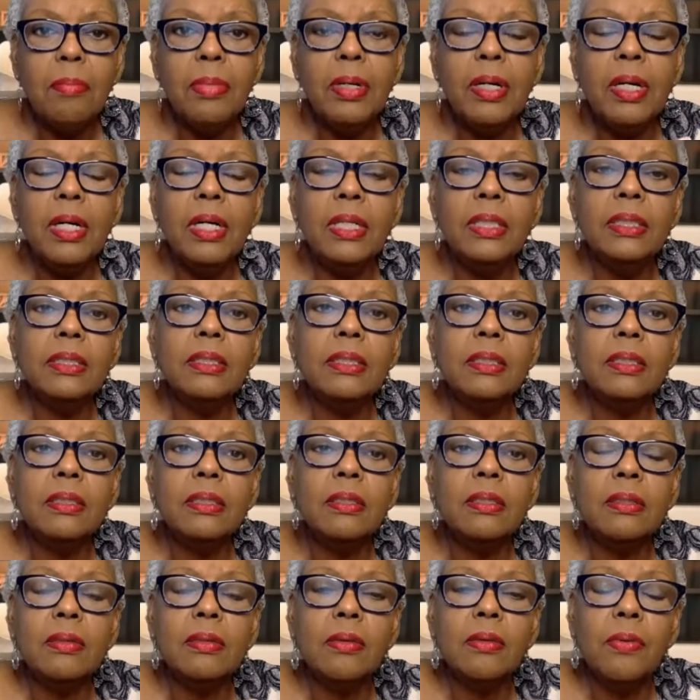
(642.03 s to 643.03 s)
But
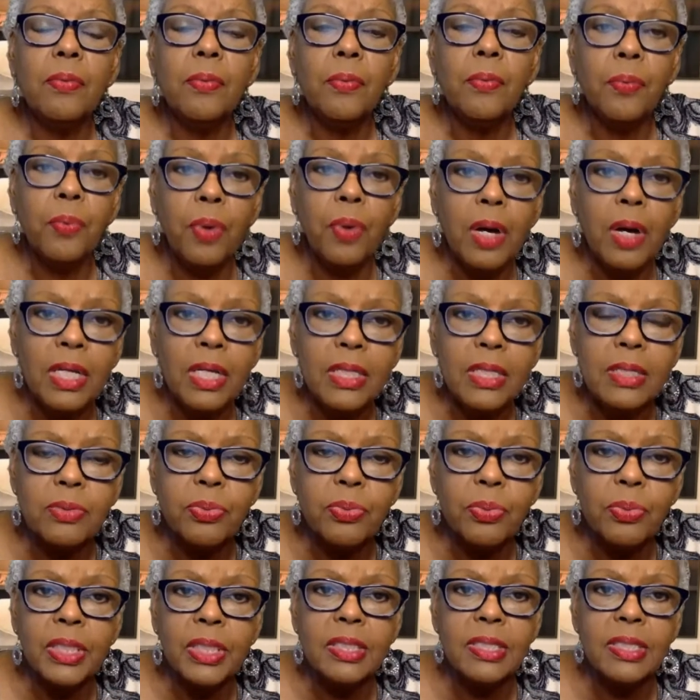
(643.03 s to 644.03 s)

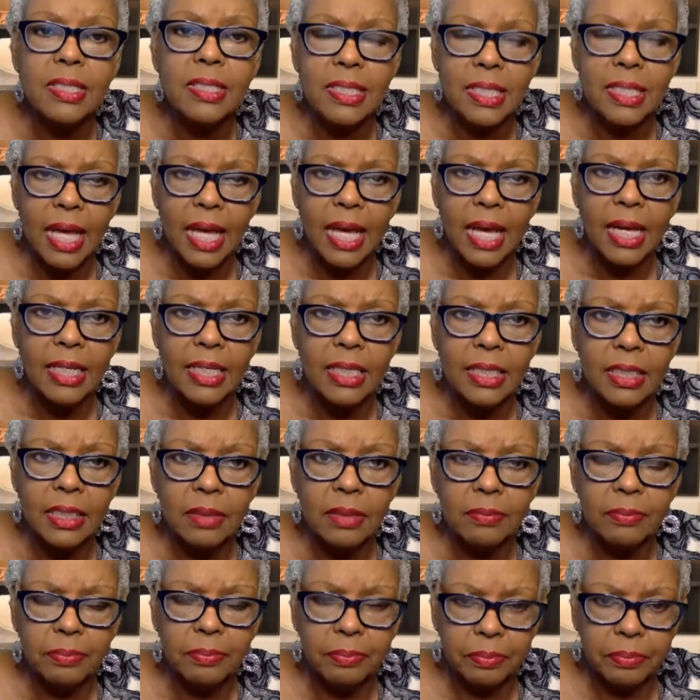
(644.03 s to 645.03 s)
once we
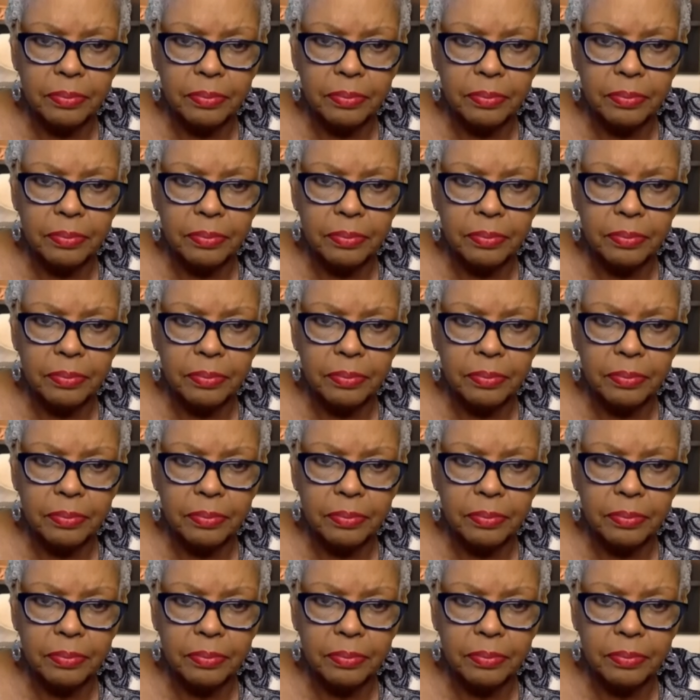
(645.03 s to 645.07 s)
decided